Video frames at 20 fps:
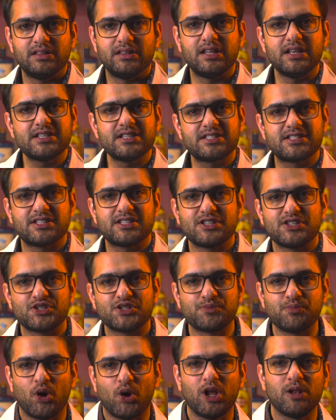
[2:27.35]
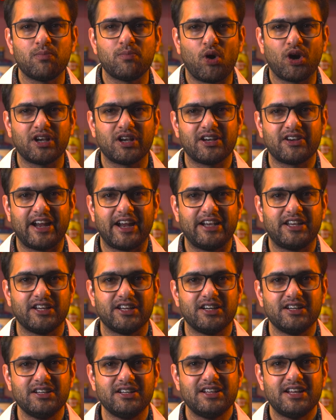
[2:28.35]
This small bottle right
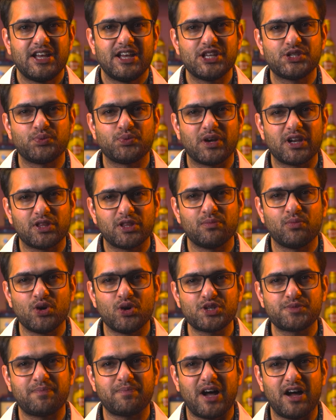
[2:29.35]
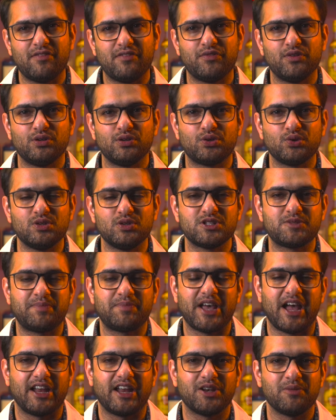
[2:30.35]
here is one of the most powerful tools
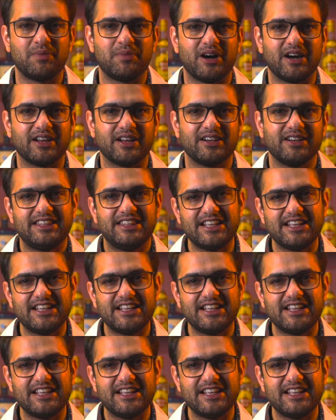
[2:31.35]
behind a bar.